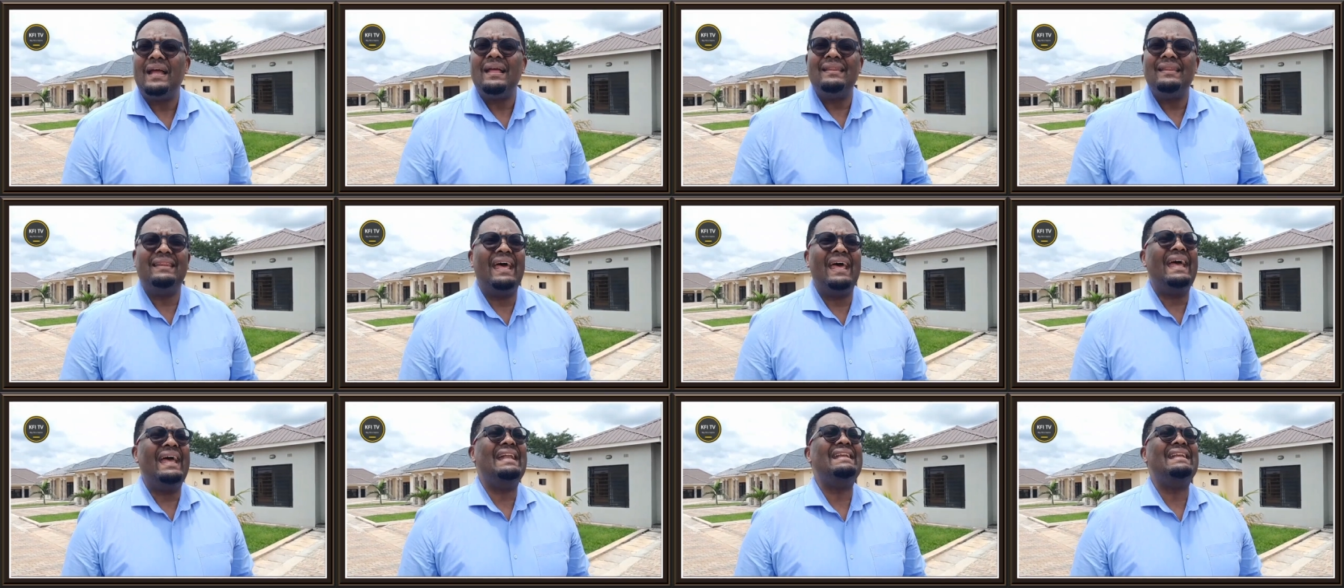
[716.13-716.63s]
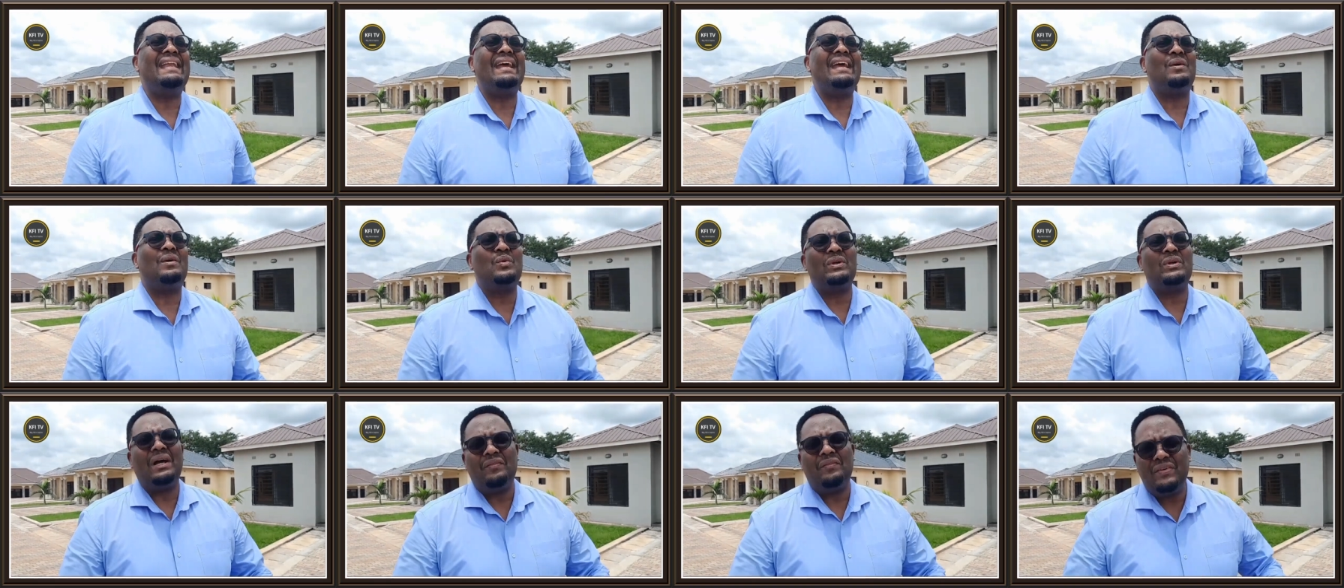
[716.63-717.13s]
Then they
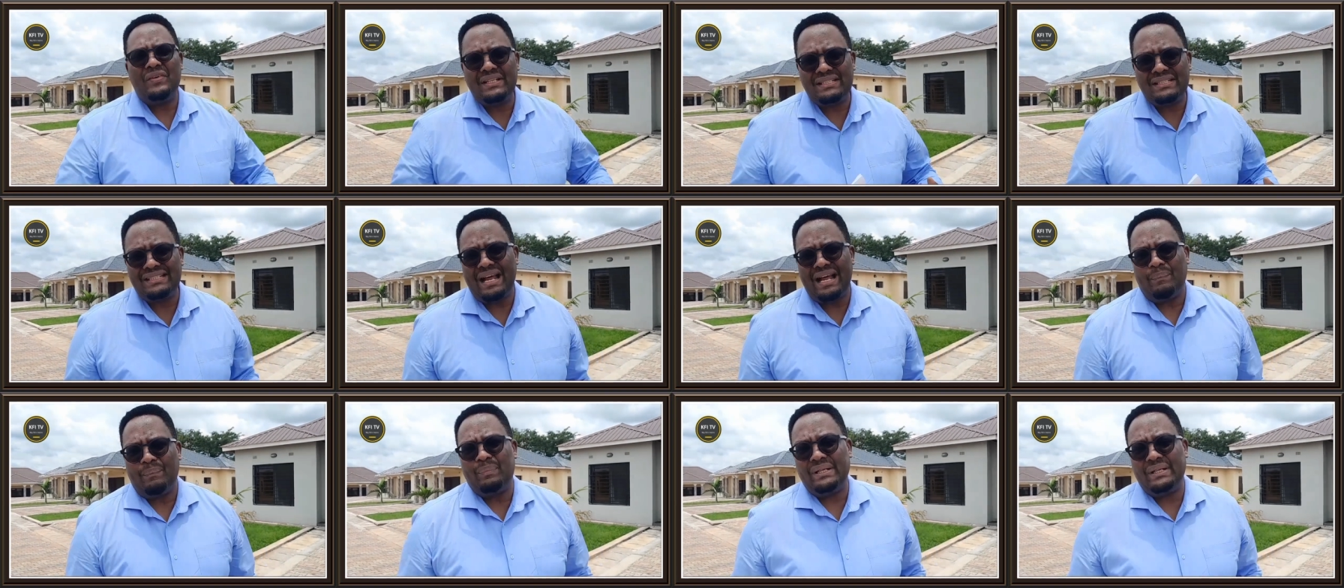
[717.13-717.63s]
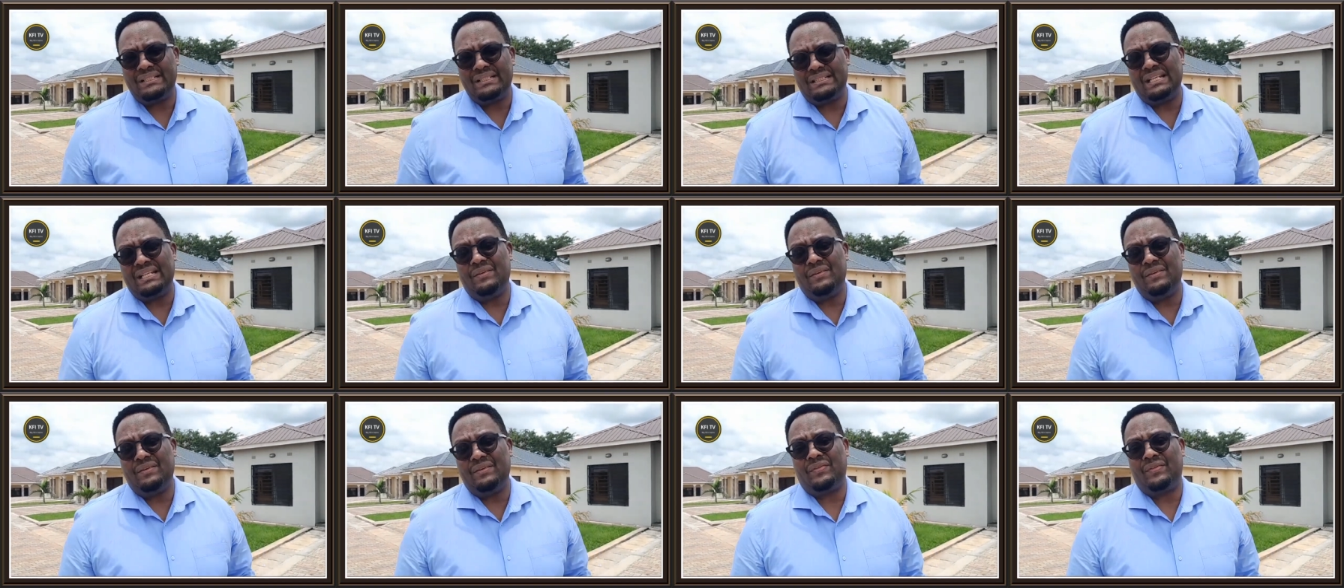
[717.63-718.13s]
could have established
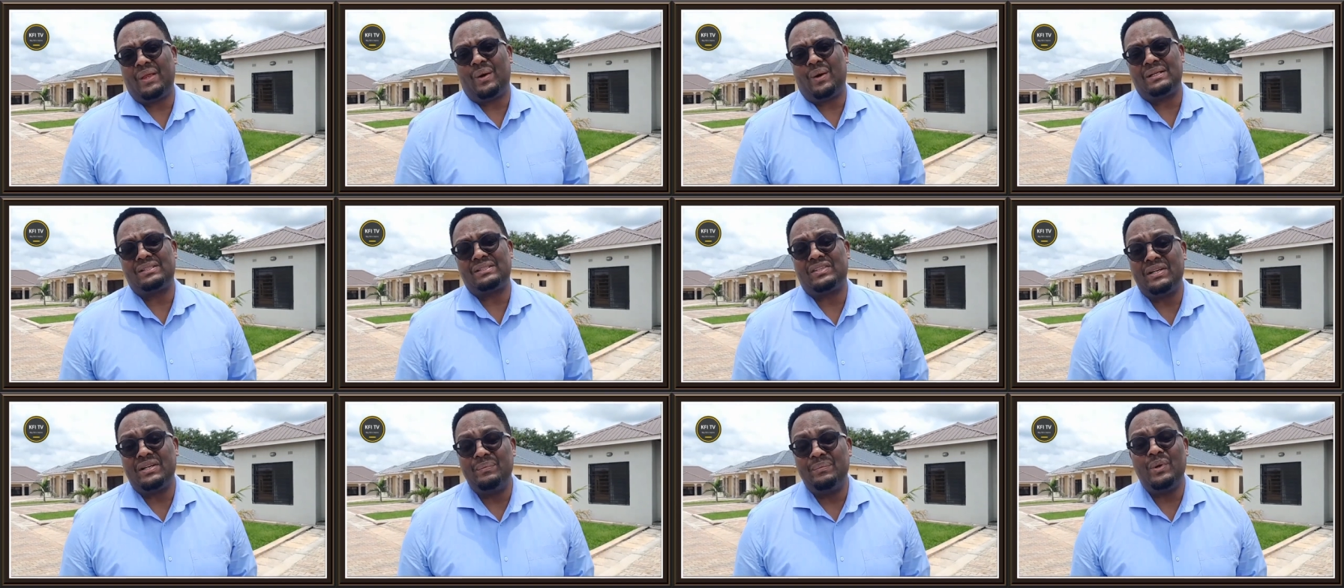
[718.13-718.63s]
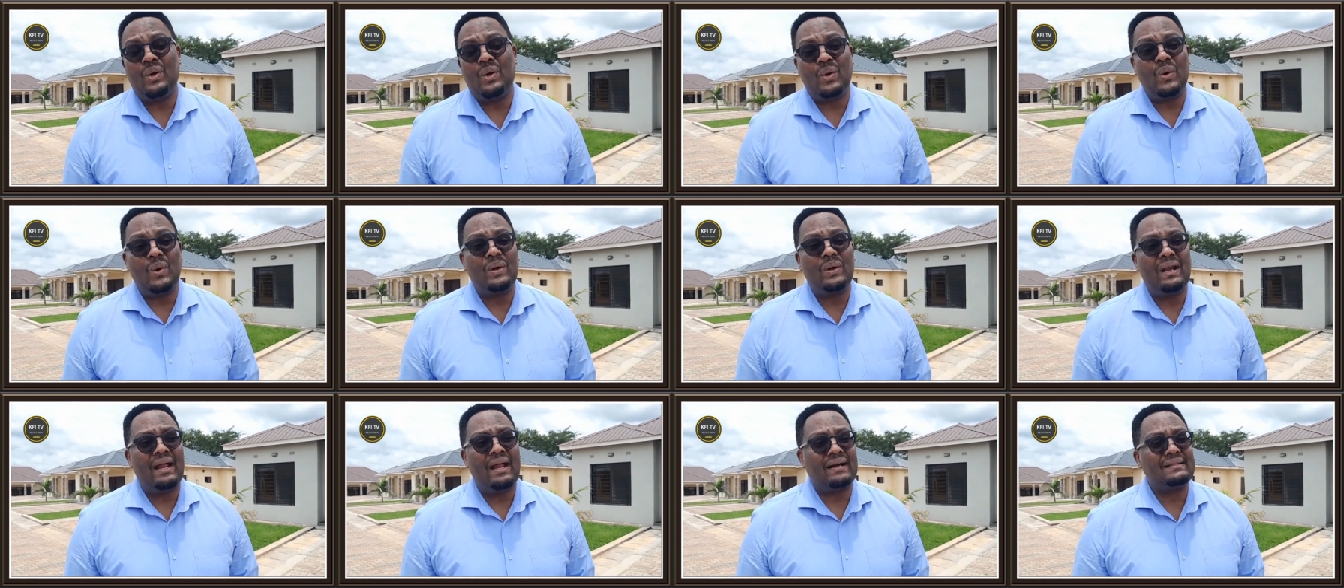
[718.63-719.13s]
if there was criminal
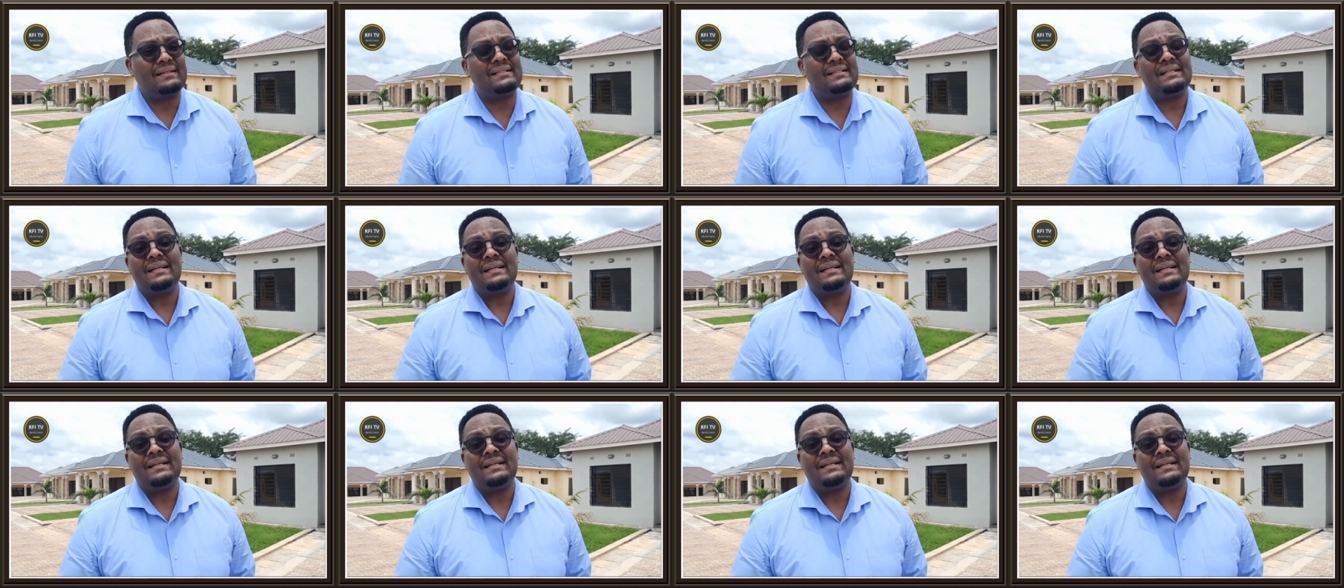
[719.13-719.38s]
conduct